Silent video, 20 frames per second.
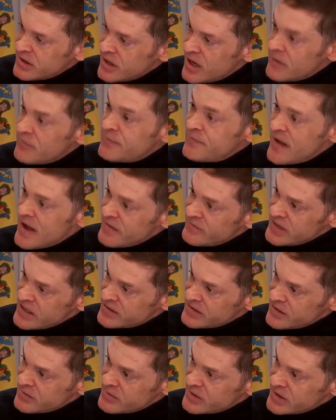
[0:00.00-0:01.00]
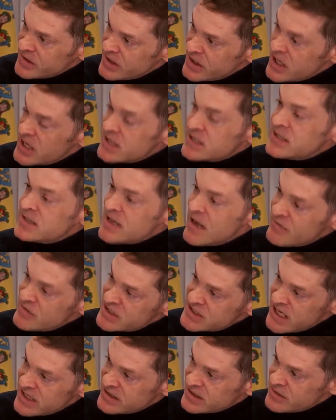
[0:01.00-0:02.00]
a 5-day limit, a
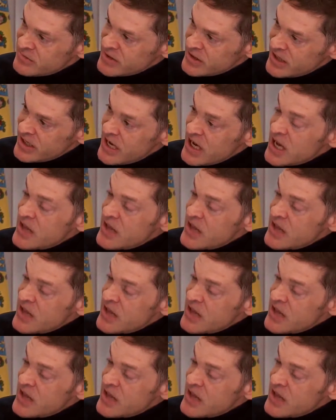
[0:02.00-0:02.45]
7-day limit,